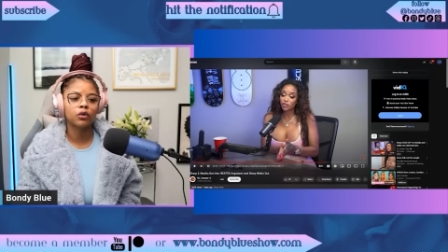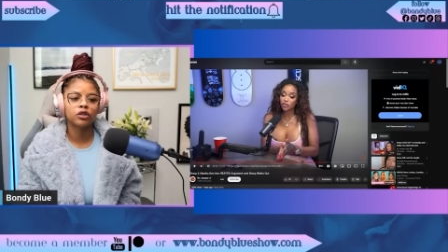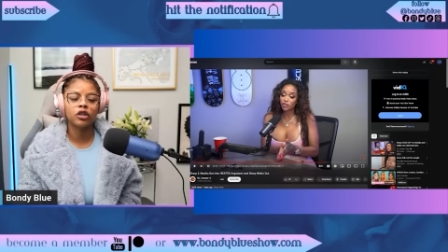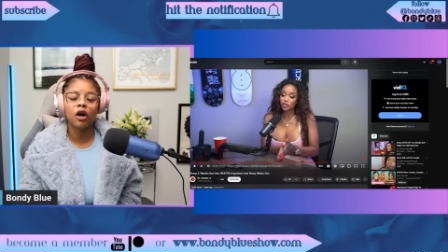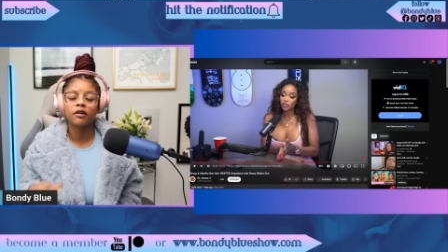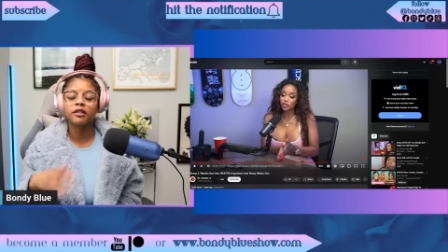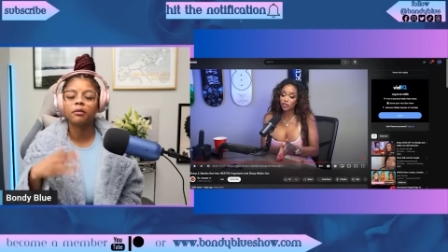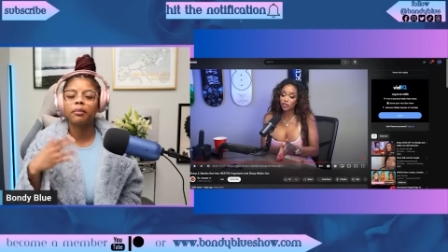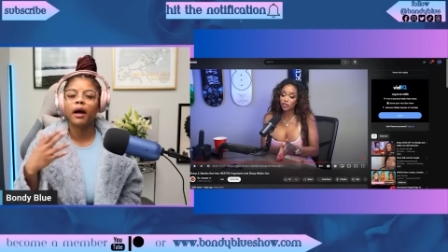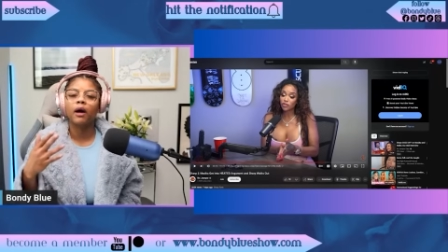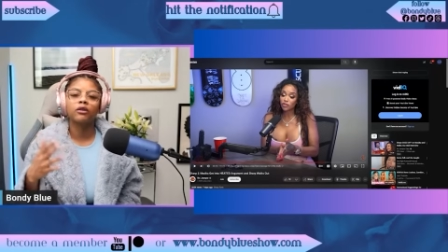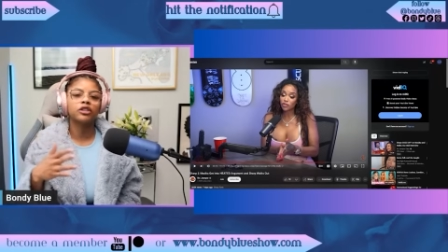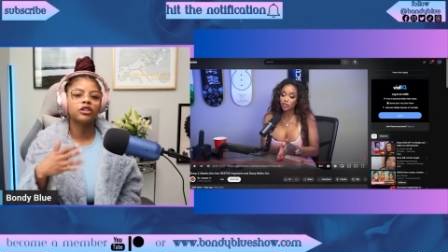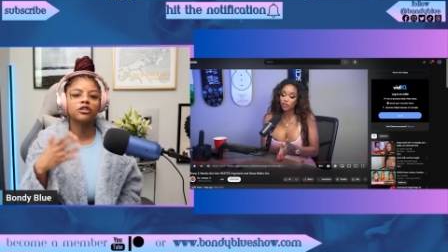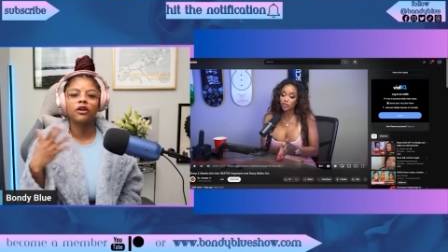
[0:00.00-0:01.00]
talks
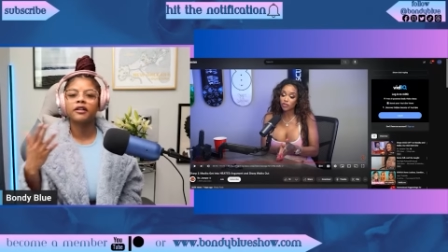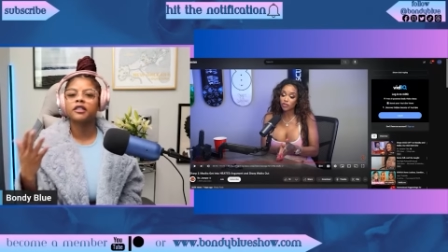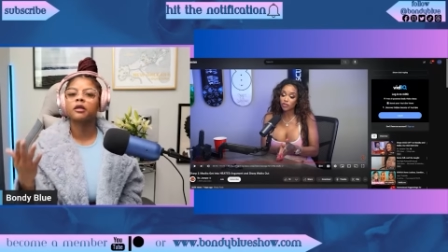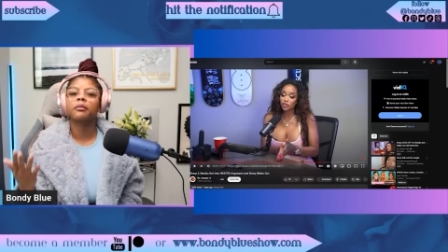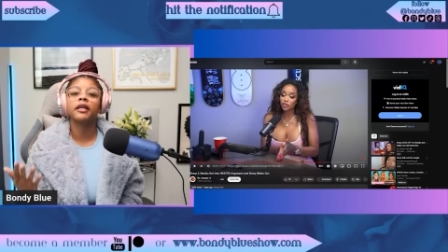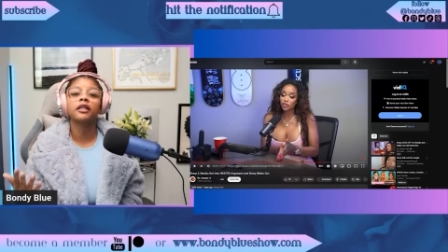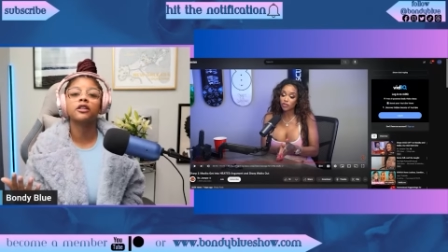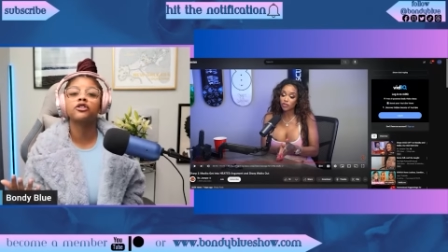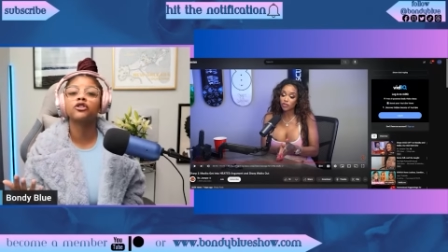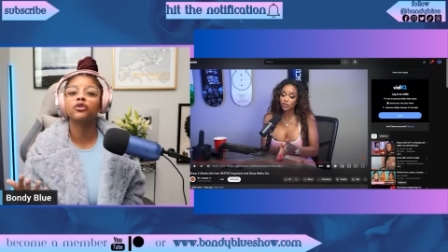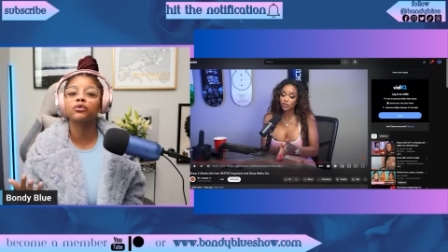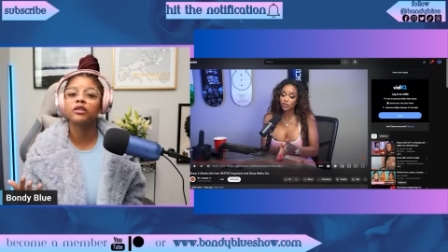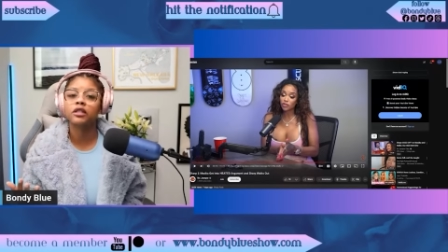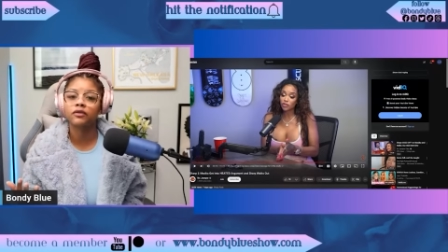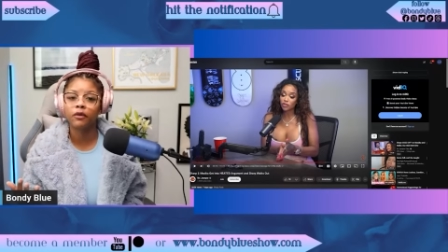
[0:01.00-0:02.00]
about she starts to make
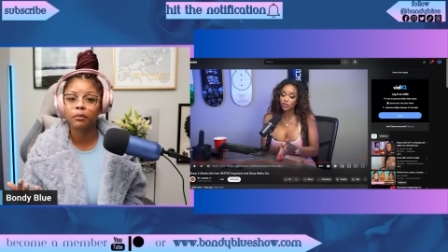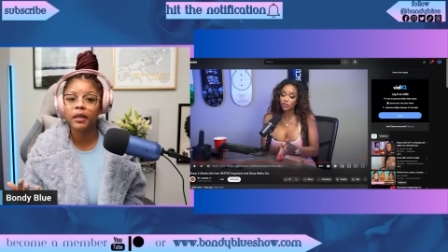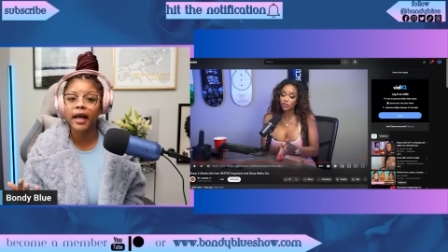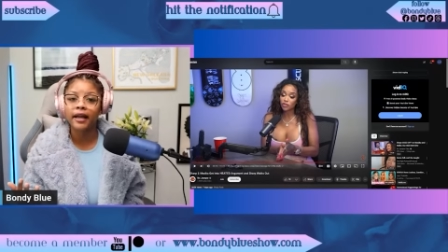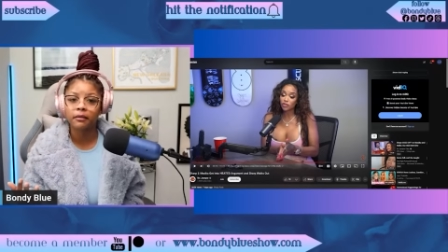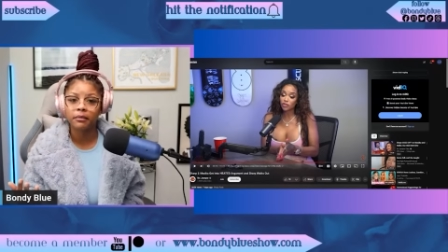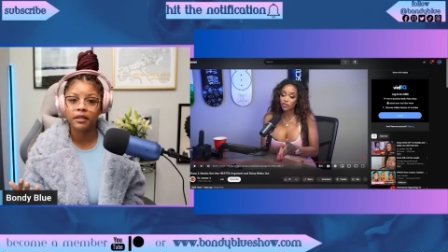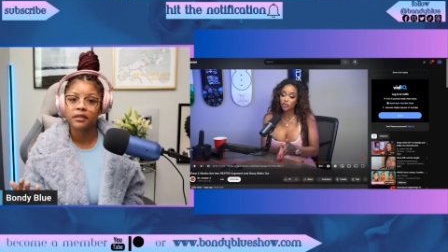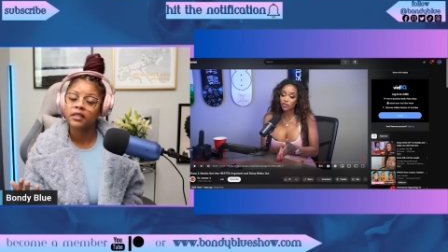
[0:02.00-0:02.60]
excuses for black men,